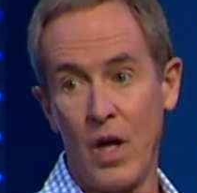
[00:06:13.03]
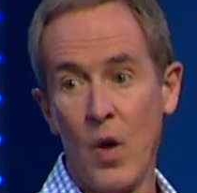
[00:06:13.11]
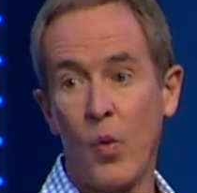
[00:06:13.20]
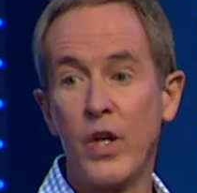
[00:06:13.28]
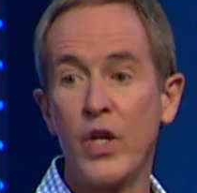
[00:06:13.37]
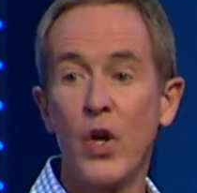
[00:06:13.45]

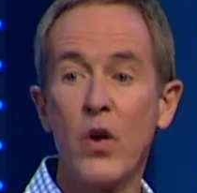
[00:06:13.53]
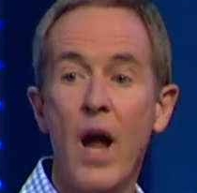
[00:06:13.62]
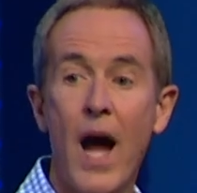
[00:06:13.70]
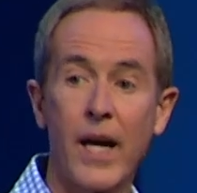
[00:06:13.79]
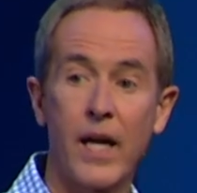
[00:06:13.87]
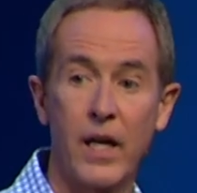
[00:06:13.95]
When you're
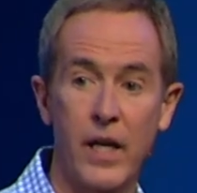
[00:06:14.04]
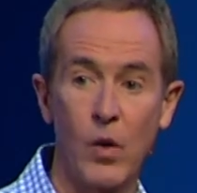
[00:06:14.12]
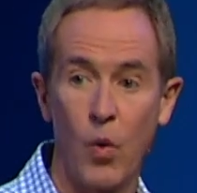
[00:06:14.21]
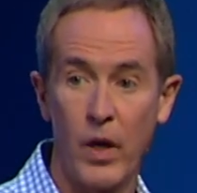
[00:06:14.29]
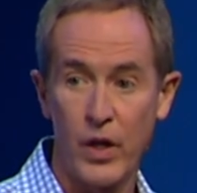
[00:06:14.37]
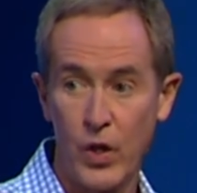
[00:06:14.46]
not getting
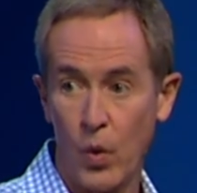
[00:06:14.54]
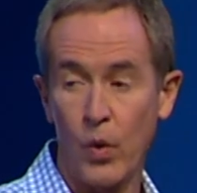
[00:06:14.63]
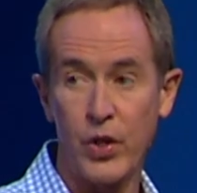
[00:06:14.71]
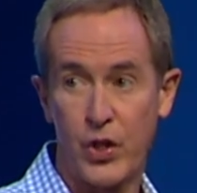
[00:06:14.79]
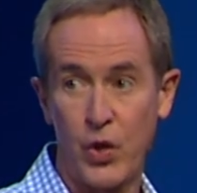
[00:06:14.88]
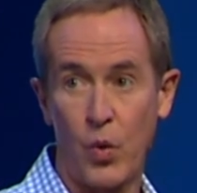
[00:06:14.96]
what you're
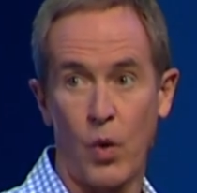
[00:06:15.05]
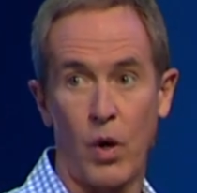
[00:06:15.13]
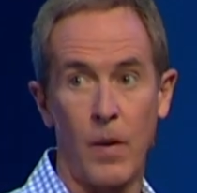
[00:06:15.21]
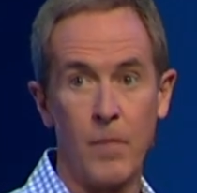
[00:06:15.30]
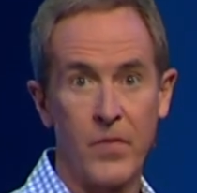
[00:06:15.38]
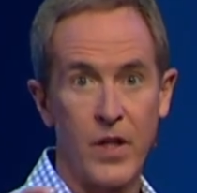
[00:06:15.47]

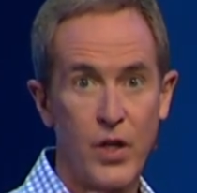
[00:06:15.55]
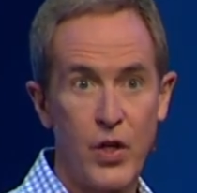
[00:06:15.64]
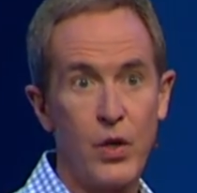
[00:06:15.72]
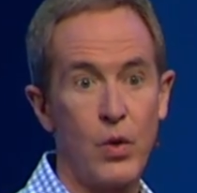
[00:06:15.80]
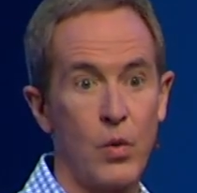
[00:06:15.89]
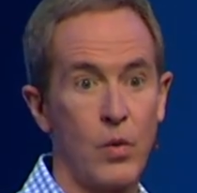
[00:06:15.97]
sure
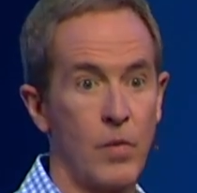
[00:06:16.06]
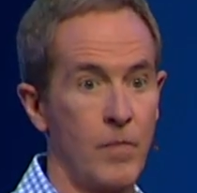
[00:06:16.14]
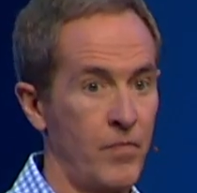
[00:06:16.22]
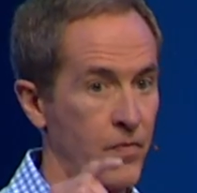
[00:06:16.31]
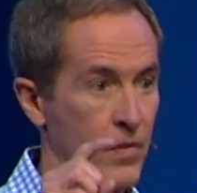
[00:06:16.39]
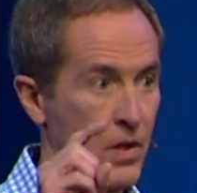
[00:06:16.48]
you
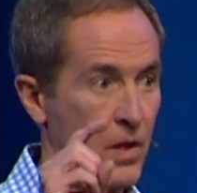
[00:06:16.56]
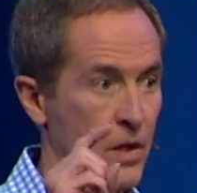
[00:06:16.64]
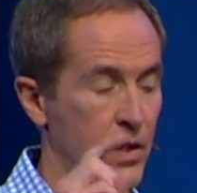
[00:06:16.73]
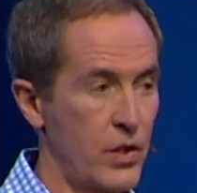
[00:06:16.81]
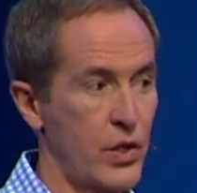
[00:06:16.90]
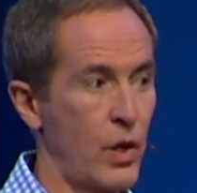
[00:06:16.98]

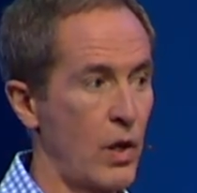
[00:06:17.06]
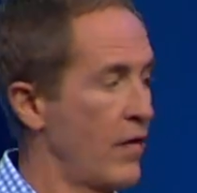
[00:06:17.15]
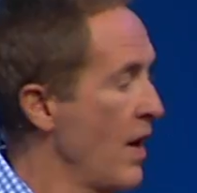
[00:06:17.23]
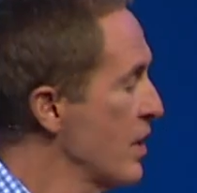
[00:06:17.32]
deserve.